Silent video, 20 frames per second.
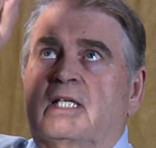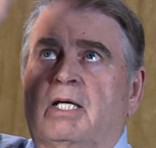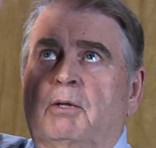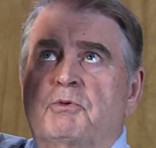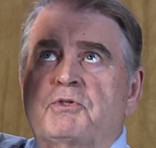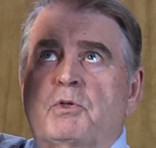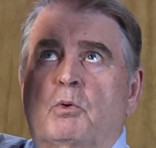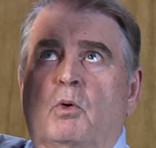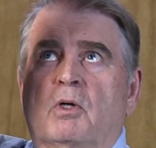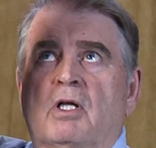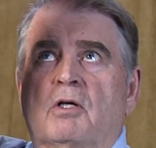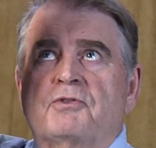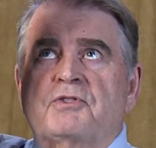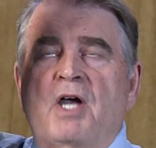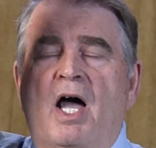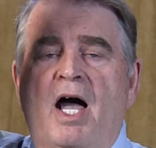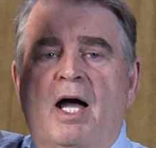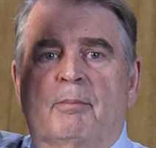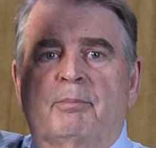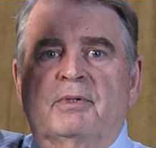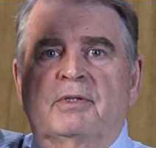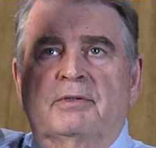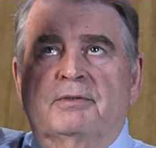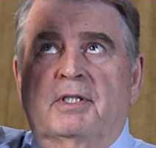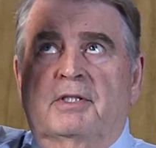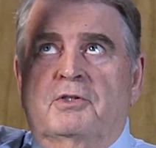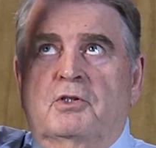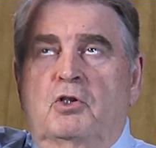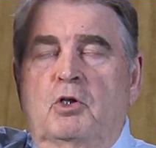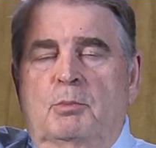It was the one on top
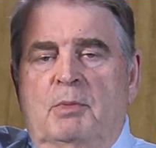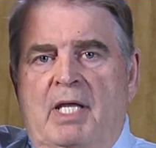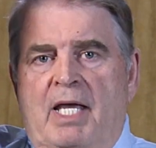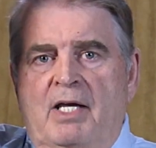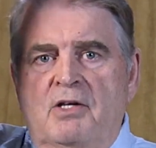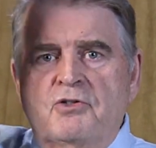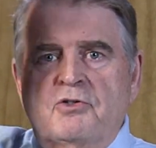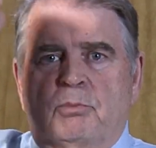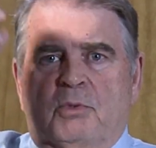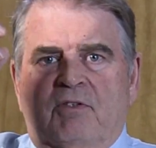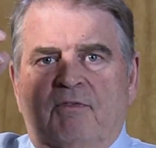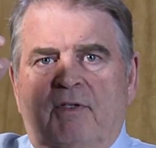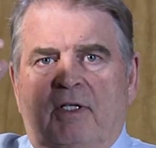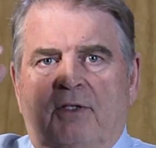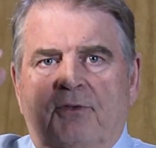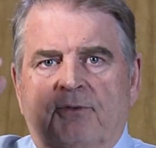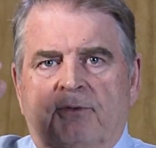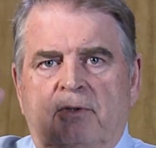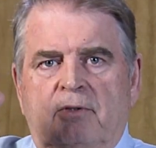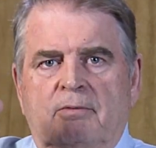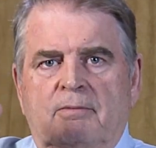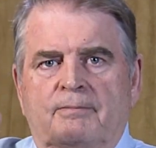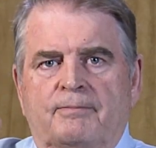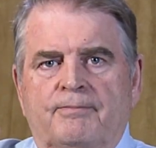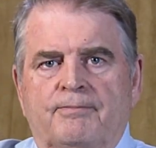that the human excrement fell through.